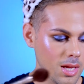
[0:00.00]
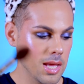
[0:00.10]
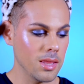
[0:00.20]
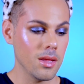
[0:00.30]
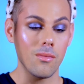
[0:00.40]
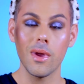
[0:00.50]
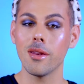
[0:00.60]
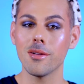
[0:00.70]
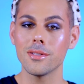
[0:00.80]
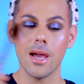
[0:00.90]
And then right
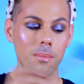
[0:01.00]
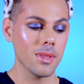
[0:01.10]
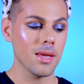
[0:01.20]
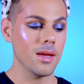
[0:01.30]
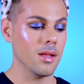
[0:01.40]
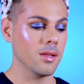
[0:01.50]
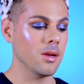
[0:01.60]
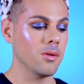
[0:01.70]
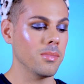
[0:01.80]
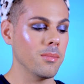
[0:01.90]
on top of that, a
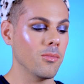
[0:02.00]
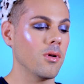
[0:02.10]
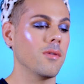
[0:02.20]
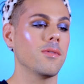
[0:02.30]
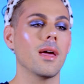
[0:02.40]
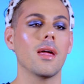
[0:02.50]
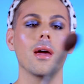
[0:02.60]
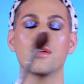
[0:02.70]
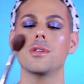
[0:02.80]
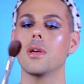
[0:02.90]
little bit more of that
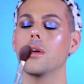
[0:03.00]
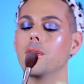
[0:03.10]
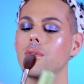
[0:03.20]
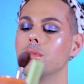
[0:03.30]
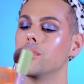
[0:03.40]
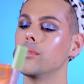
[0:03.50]
eyeshadow.